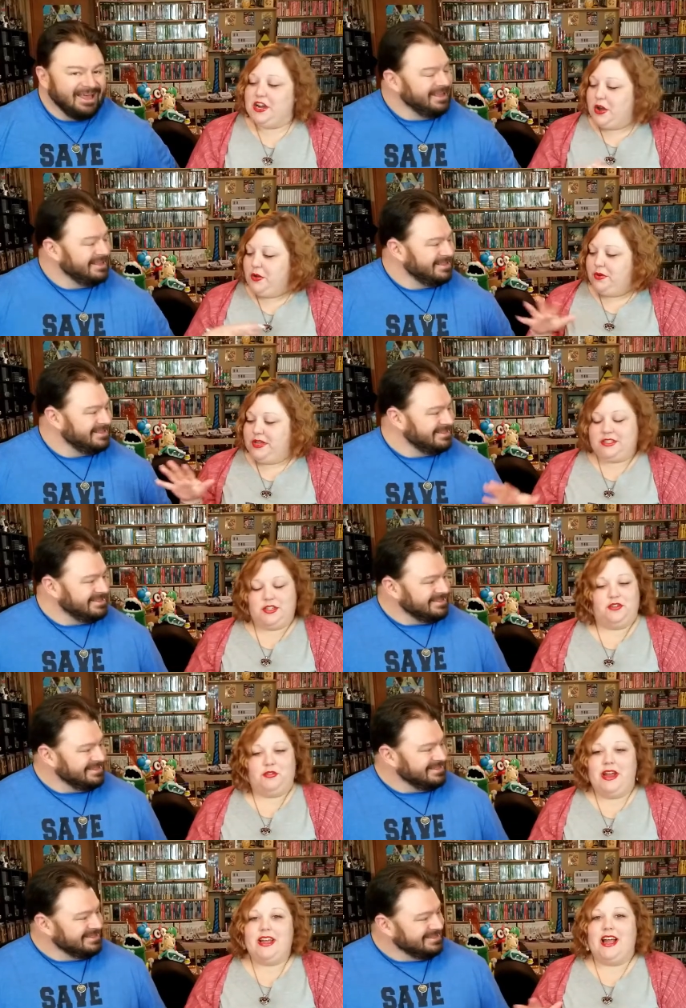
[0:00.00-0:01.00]
Speaker 1: know, it's a
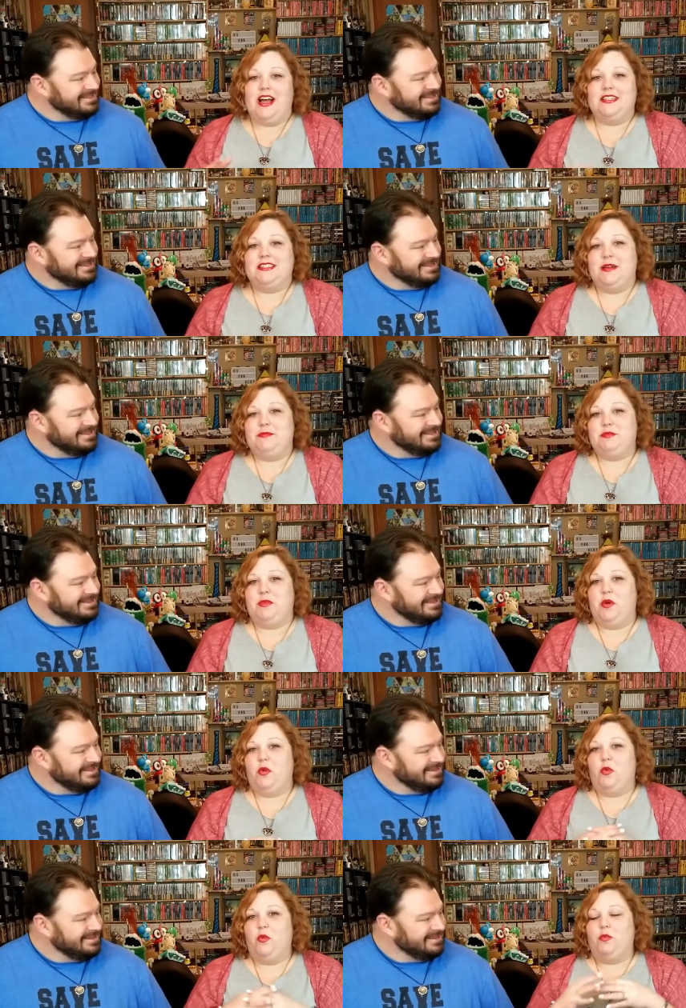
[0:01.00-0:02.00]
great concept,
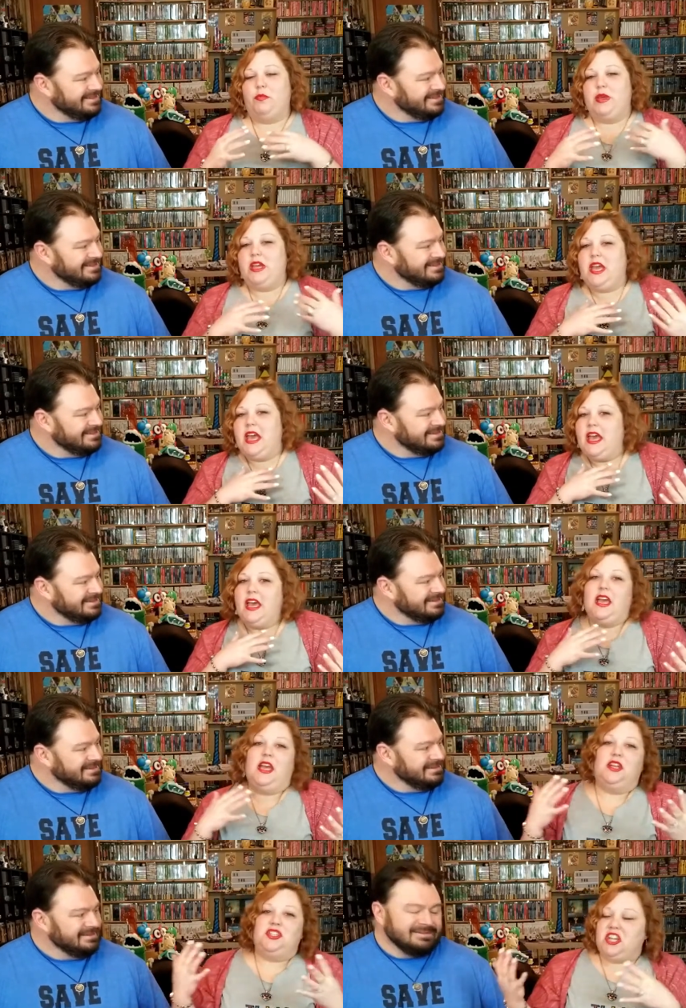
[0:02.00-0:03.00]
but
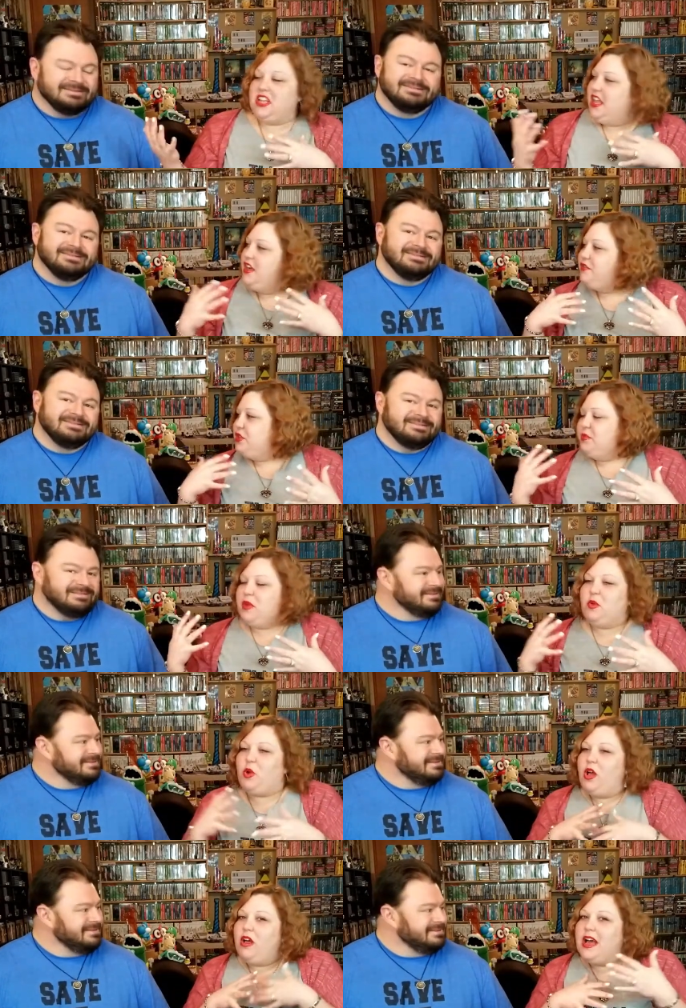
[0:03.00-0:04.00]
BK, JLuv, Yumi,
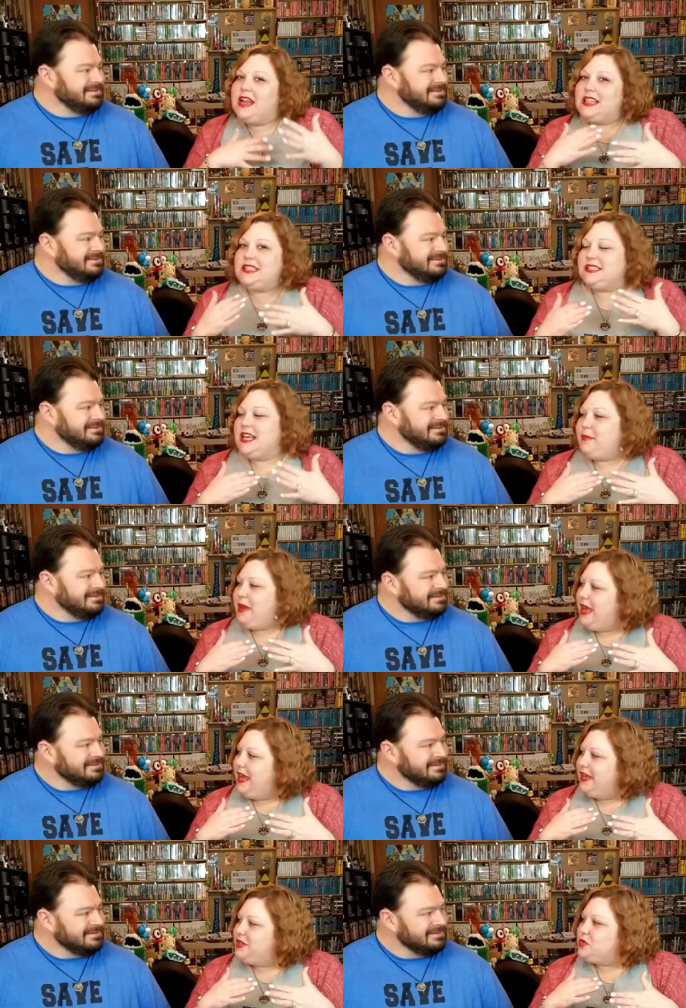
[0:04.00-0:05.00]
we're all kind of the same
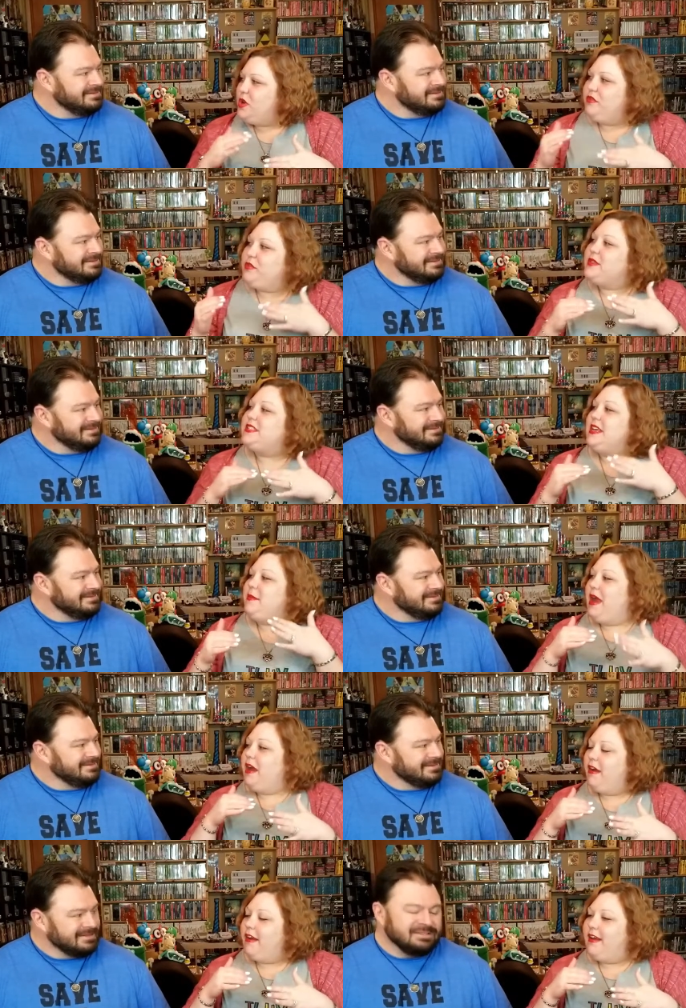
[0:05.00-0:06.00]
age. We're all from the same
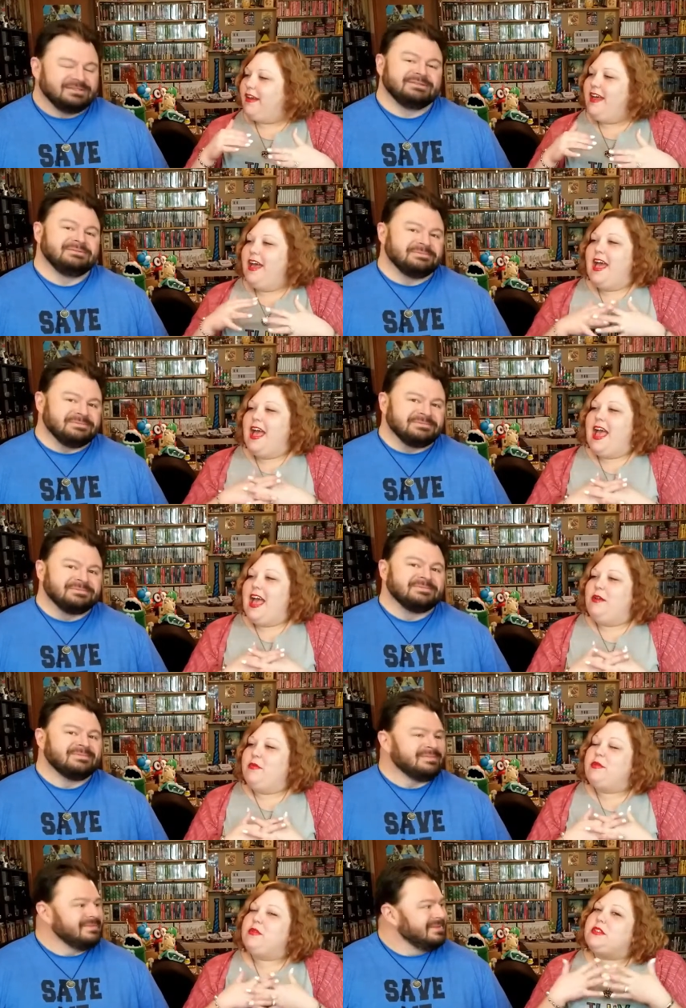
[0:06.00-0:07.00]
era
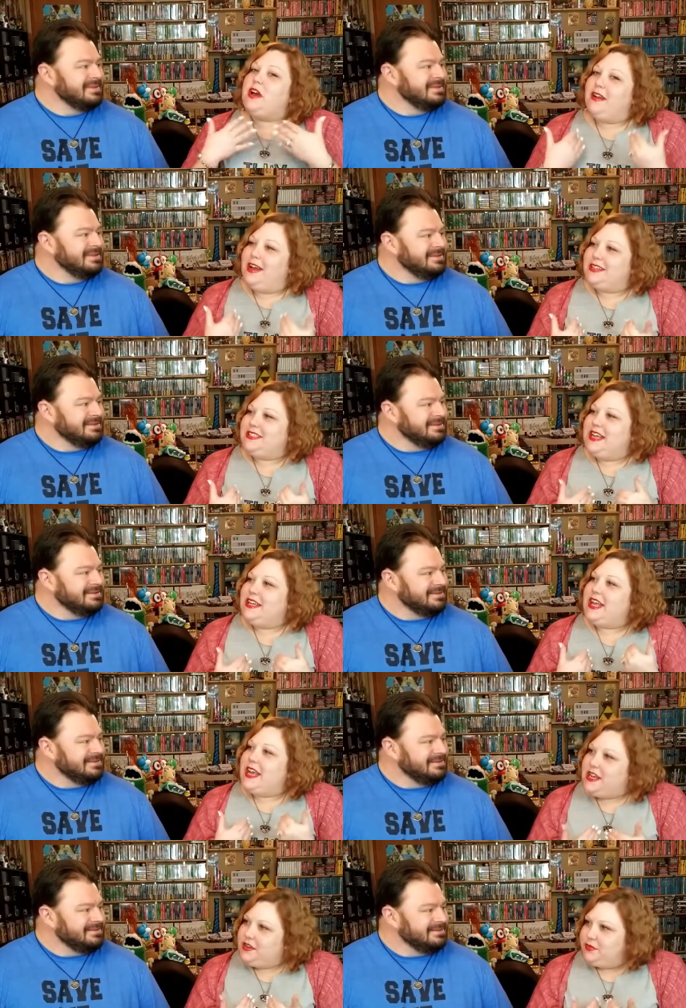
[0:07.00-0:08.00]
and we were taught not to take
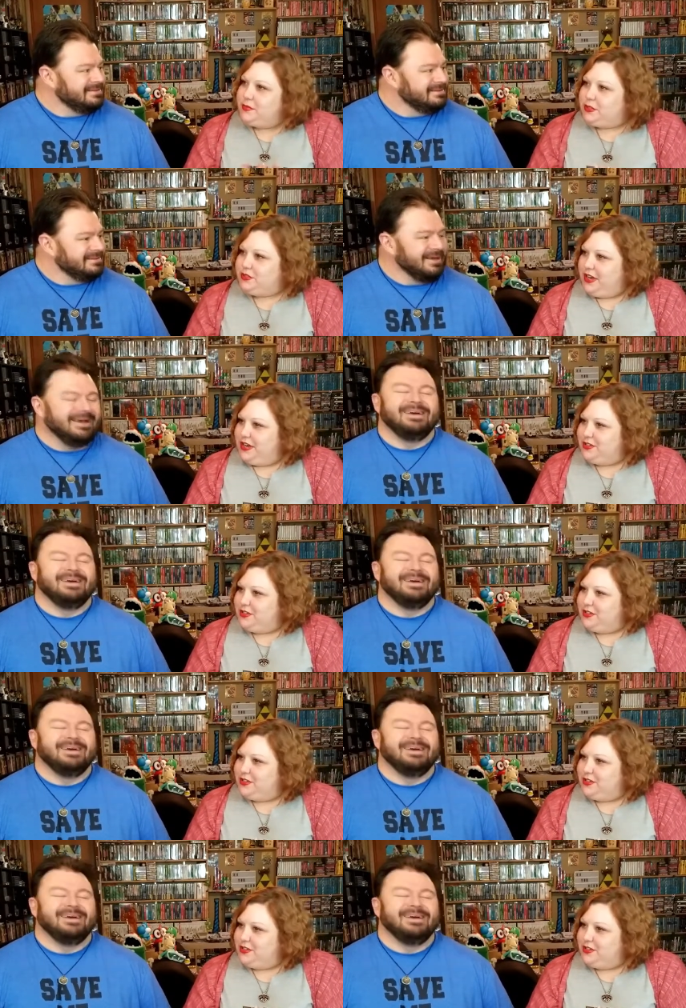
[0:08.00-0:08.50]
candy from a stranger.